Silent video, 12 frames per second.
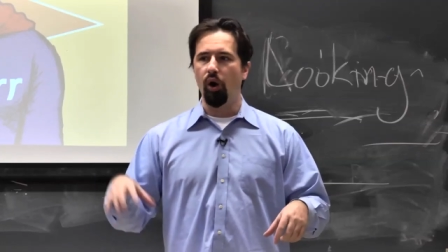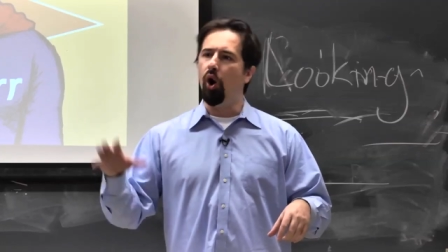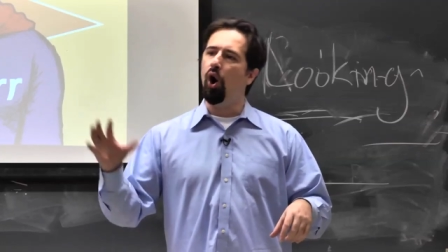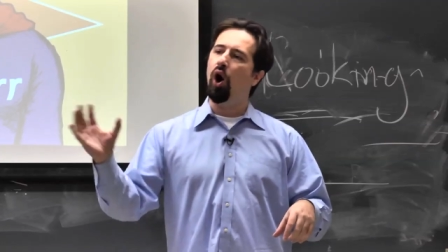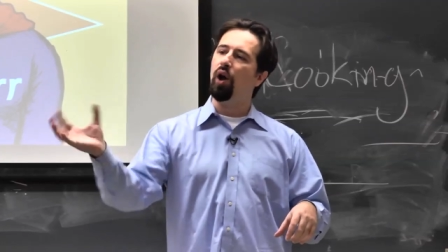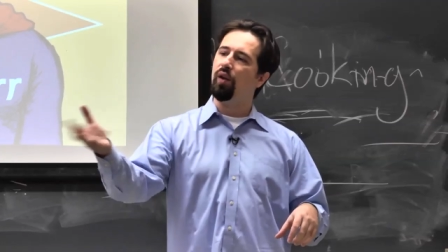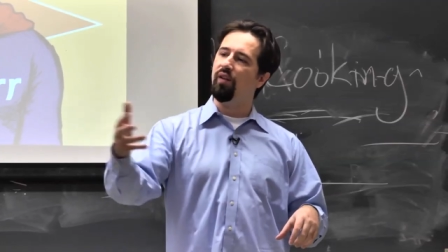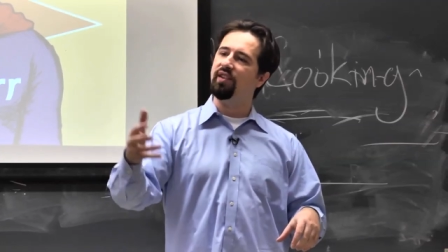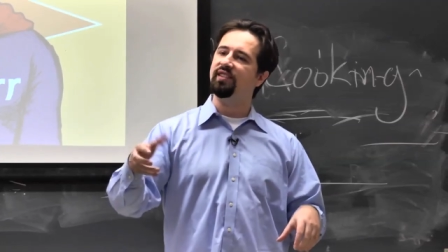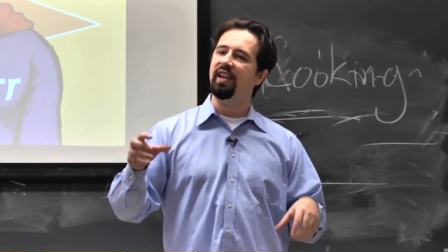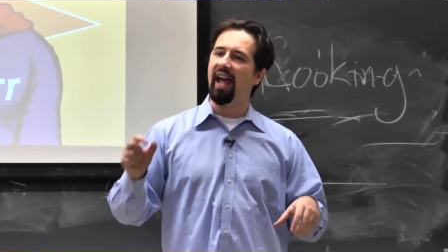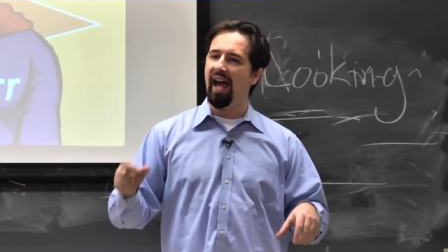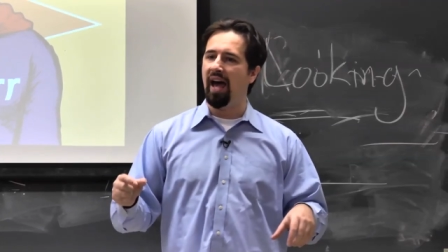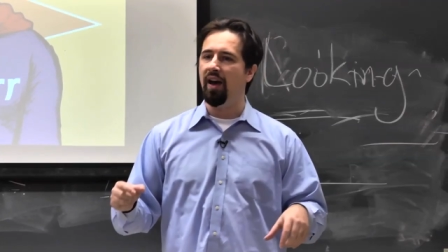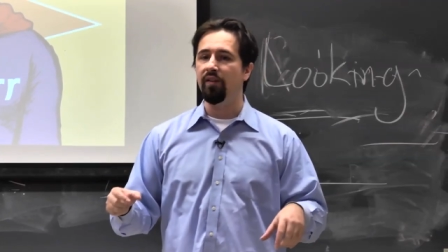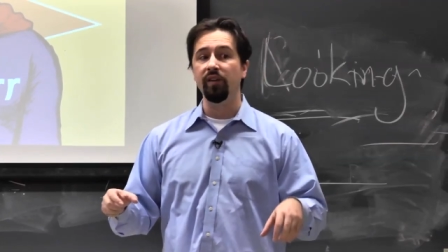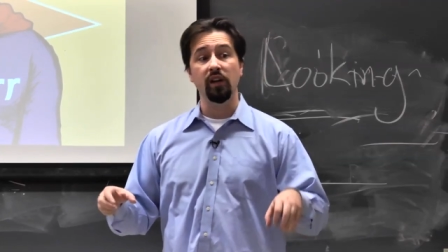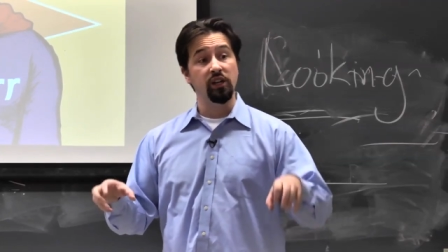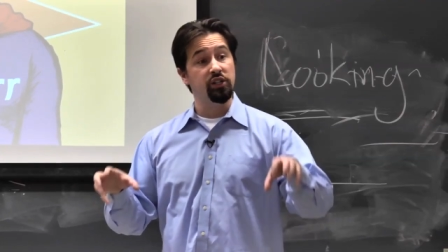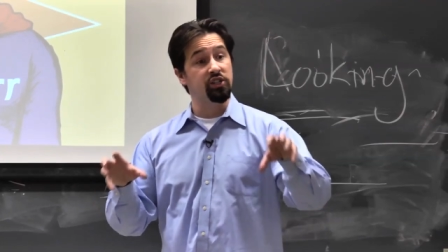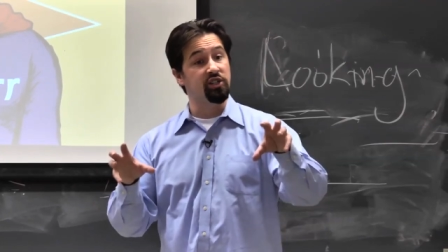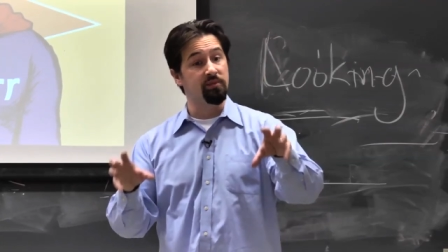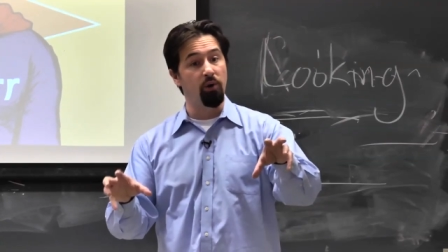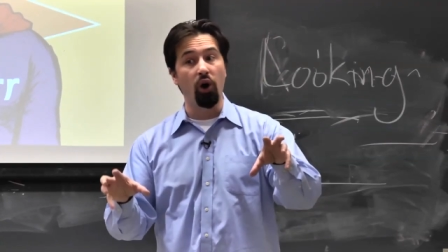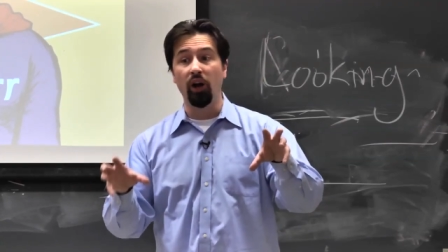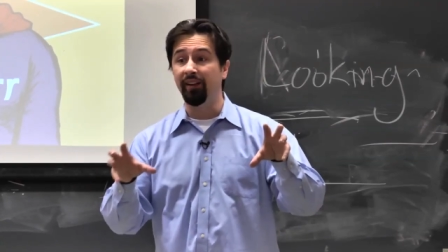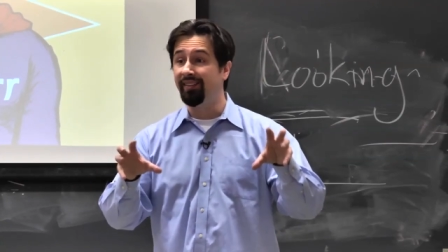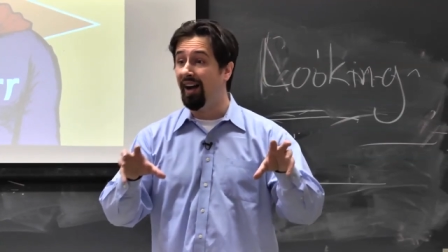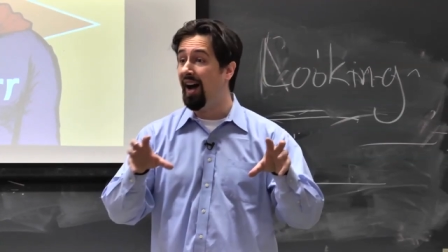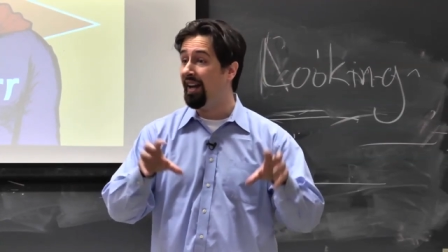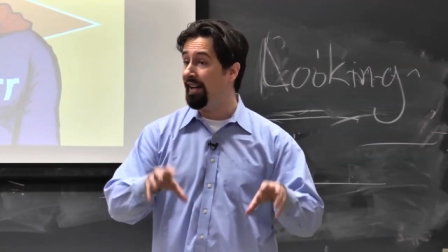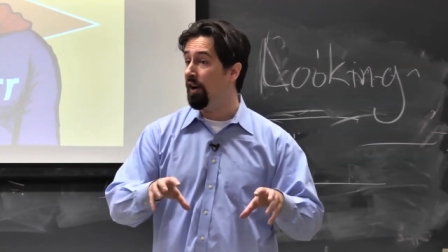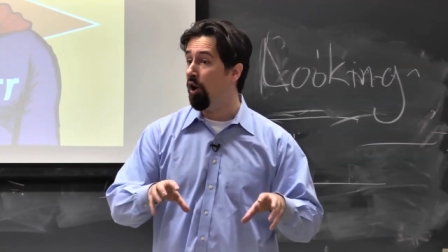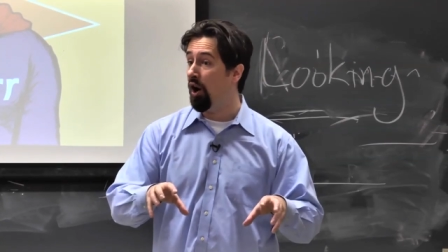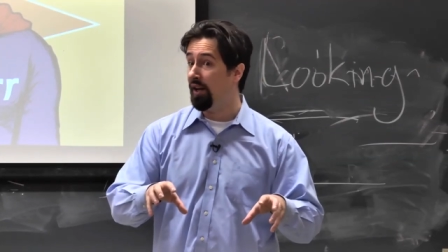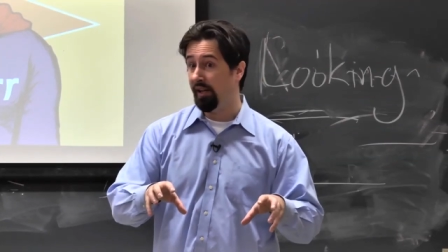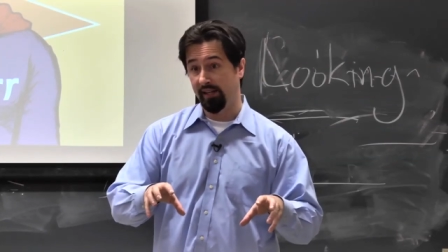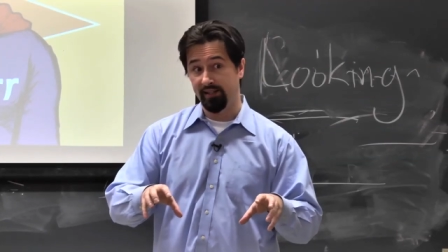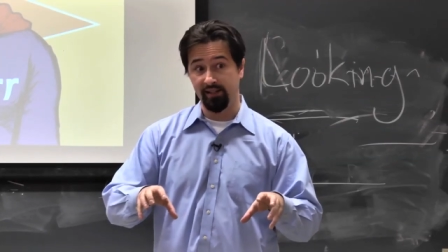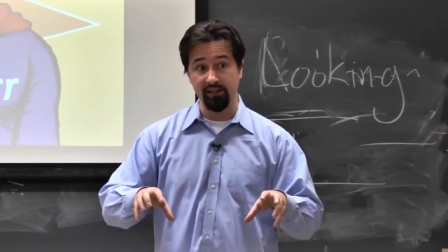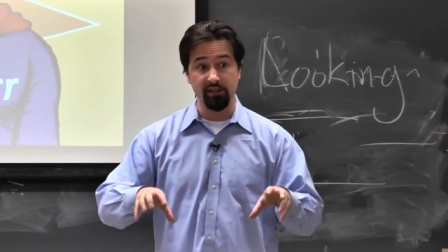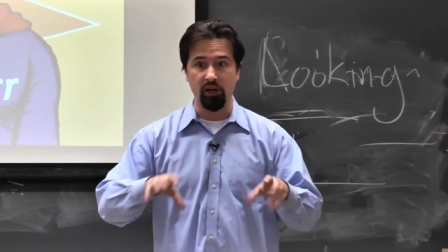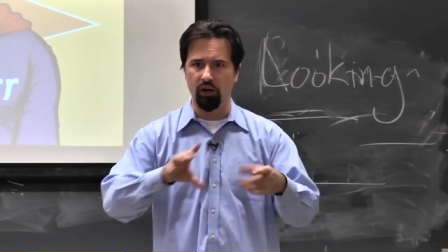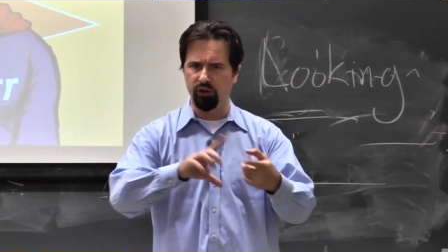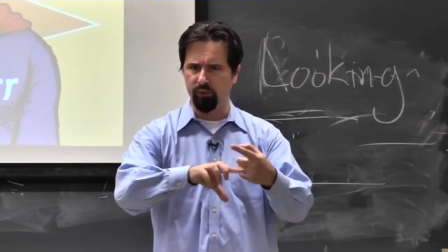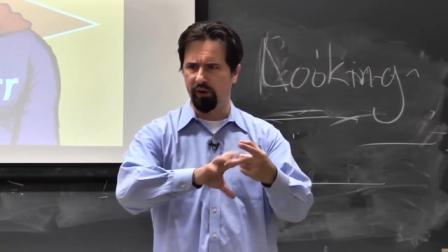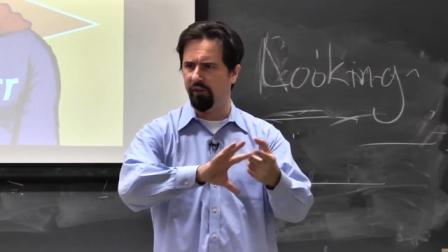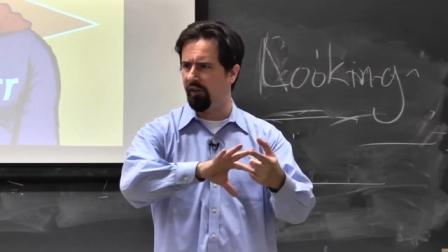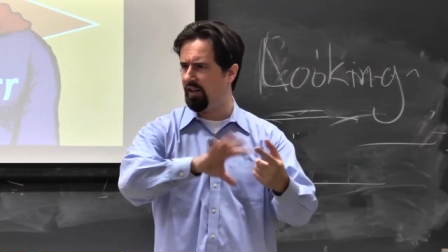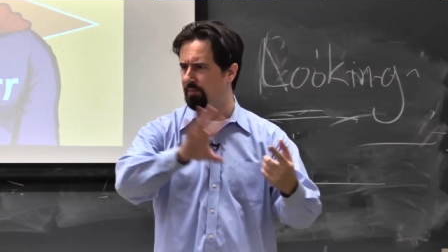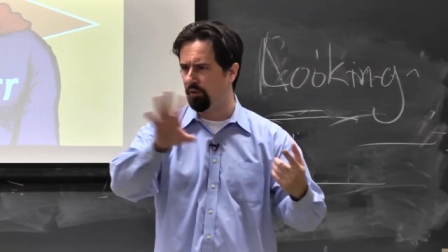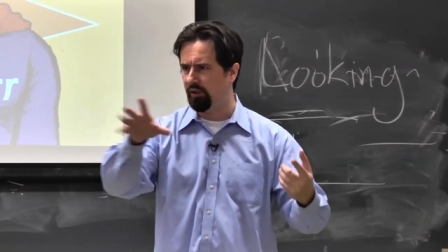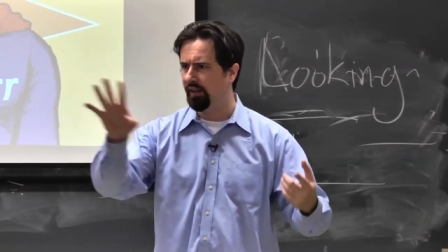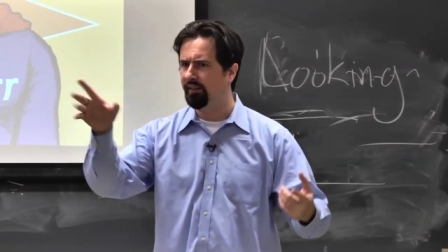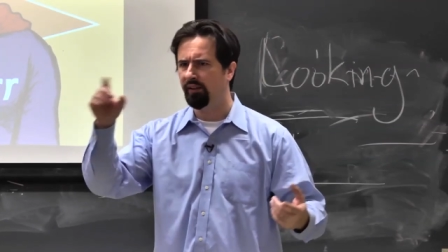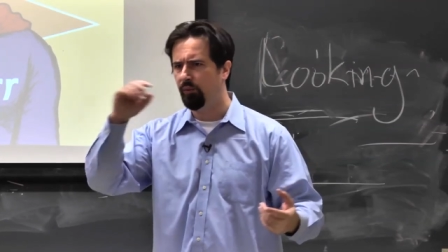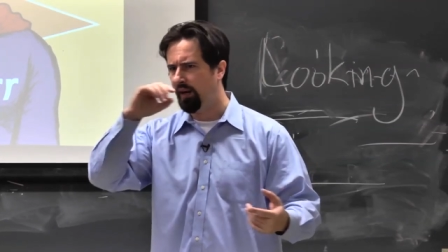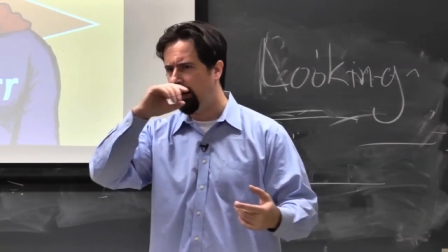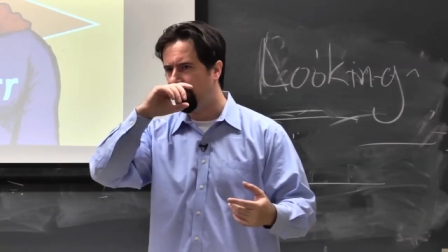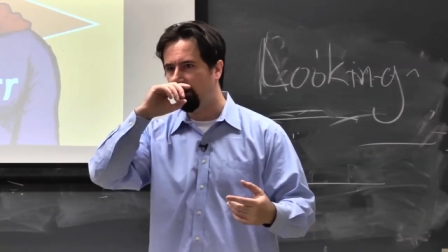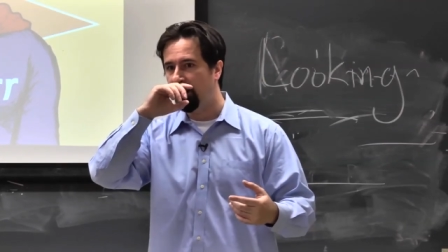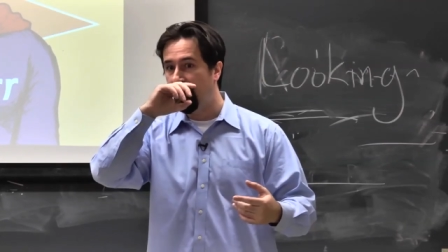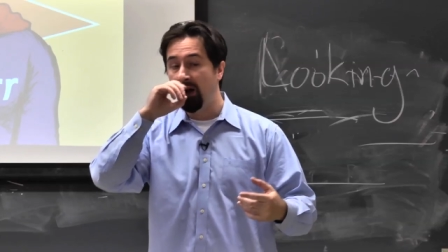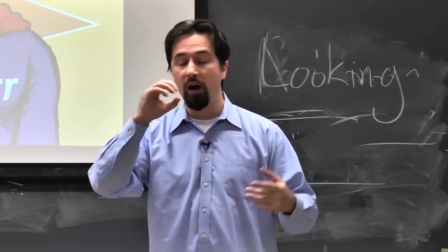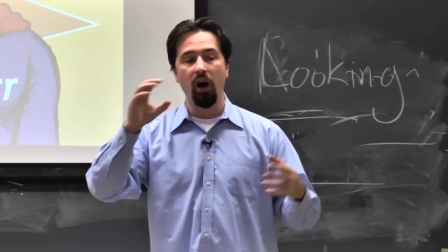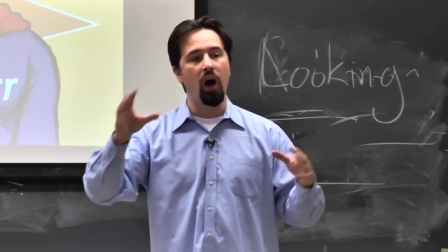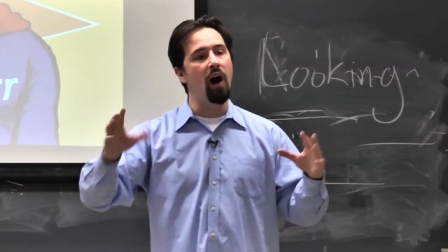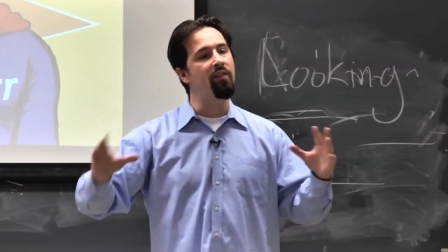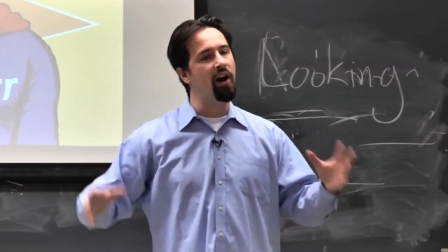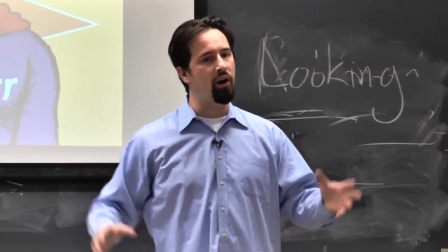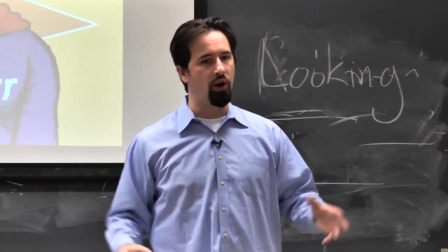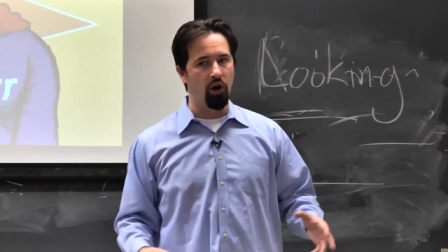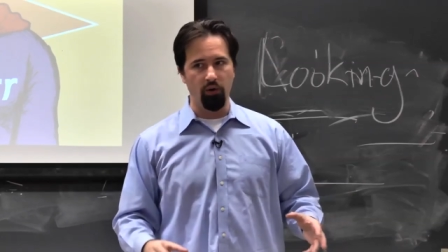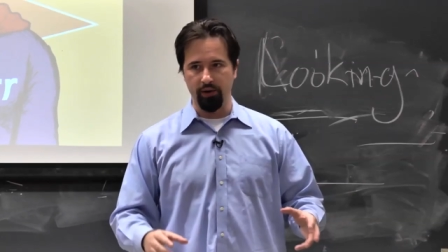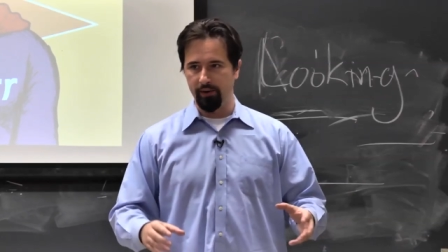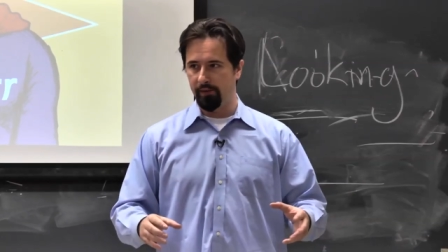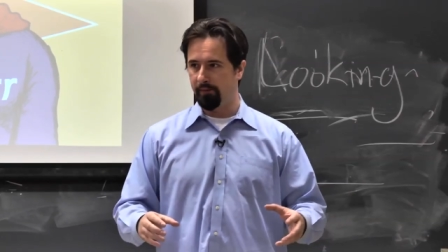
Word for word: All of us have small, tiny audiences on Twitter, Facebook, LinkedIn, whatever, of our own.